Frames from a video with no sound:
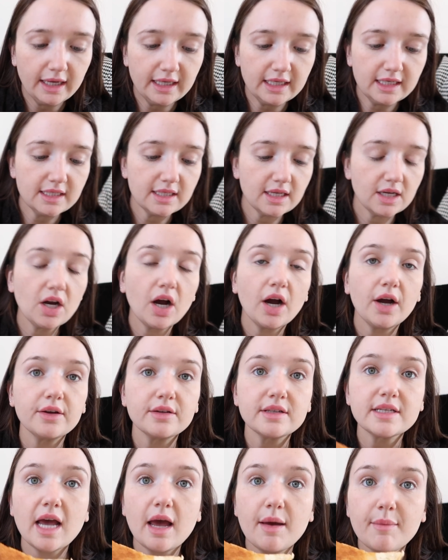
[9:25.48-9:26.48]
I need to go
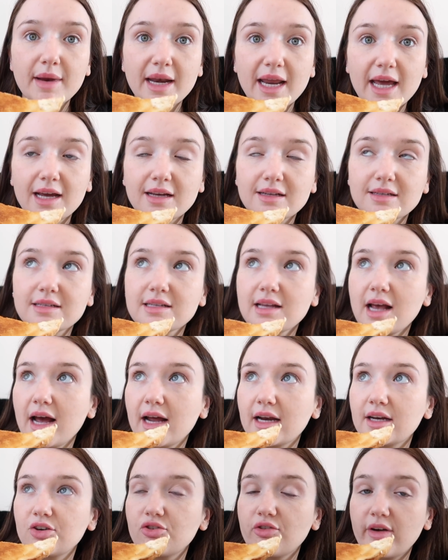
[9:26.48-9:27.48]
to M&S
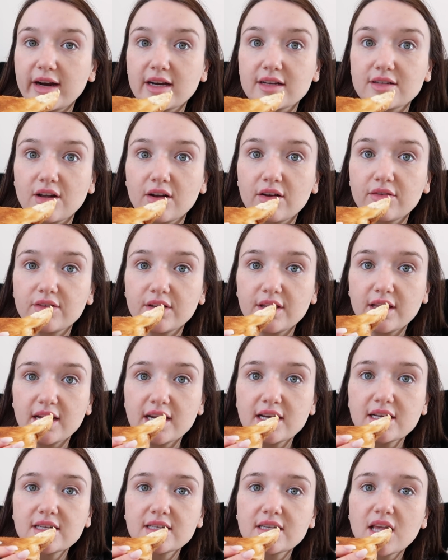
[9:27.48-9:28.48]
and Greg's after
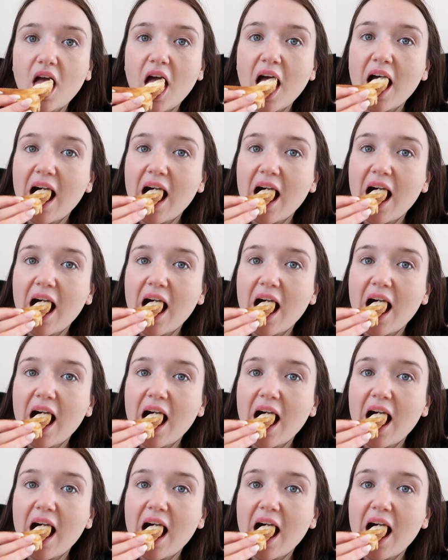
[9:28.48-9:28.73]
this.